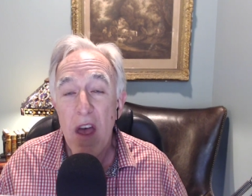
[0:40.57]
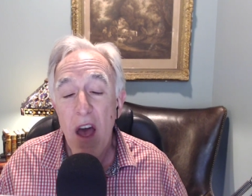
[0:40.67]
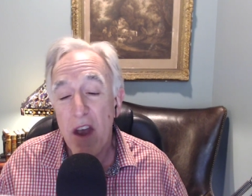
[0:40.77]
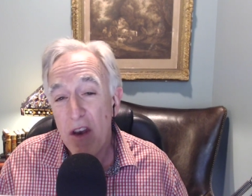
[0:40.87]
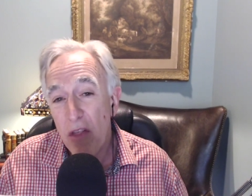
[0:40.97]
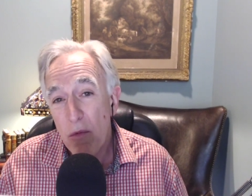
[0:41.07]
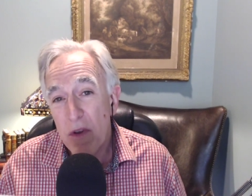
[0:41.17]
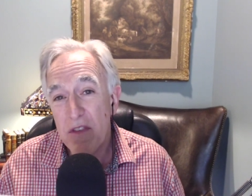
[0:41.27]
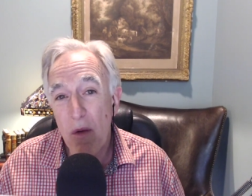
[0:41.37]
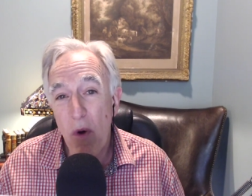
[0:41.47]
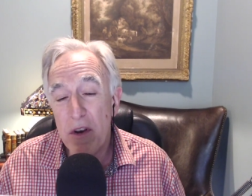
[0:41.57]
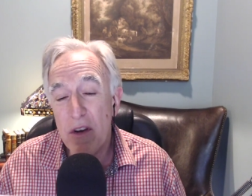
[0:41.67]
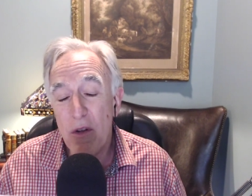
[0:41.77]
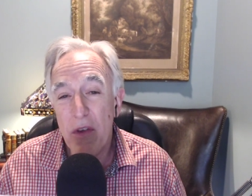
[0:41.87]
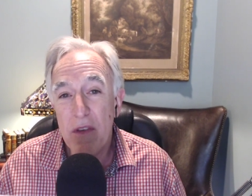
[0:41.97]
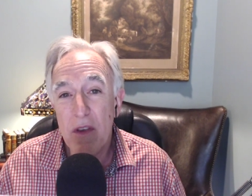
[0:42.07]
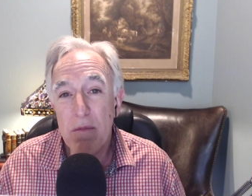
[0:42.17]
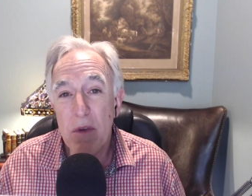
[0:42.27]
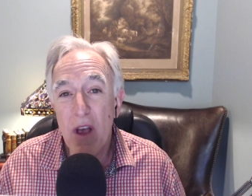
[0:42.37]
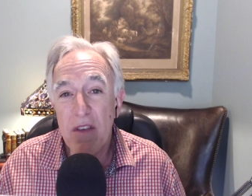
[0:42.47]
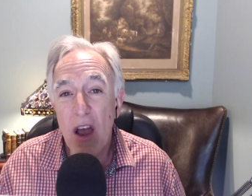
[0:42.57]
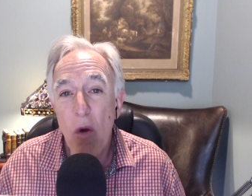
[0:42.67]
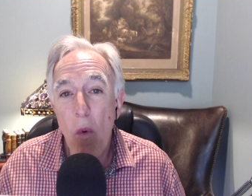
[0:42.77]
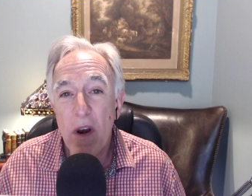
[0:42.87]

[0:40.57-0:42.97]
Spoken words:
Another reason I wanted to do this is because I don't